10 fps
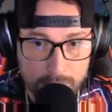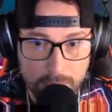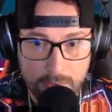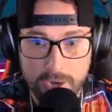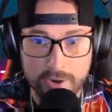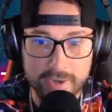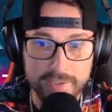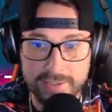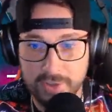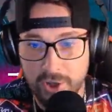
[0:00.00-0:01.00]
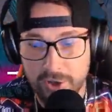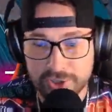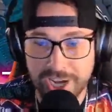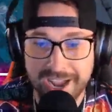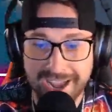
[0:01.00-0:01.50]
There it is, long
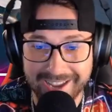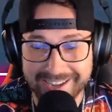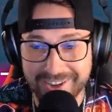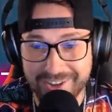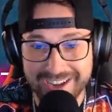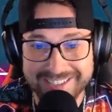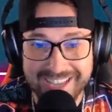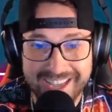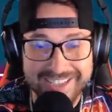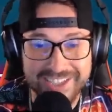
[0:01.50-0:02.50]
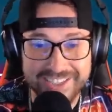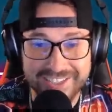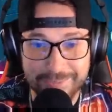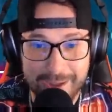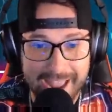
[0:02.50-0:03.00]
shot. You guys,
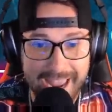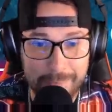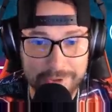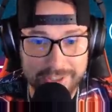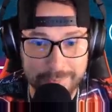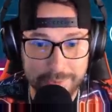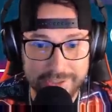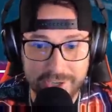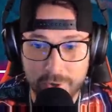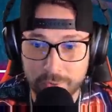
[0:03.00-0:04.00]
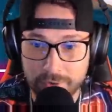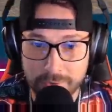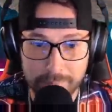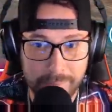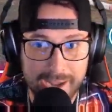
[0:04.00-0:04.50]
Jesus, my aim with this Bazone or
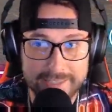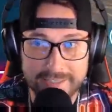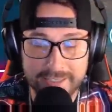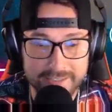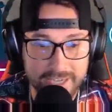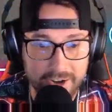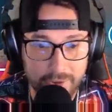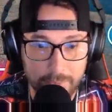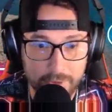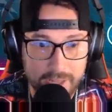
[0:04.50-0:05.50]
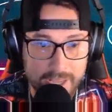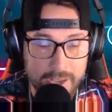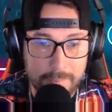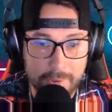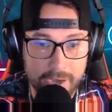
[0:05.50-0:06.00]
Bison is terrible.
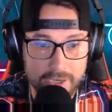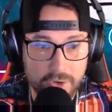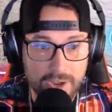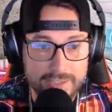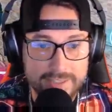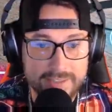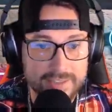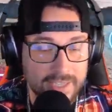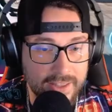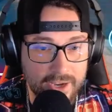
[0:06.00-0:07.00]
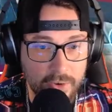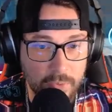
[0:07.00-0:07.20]
But you guys can see there,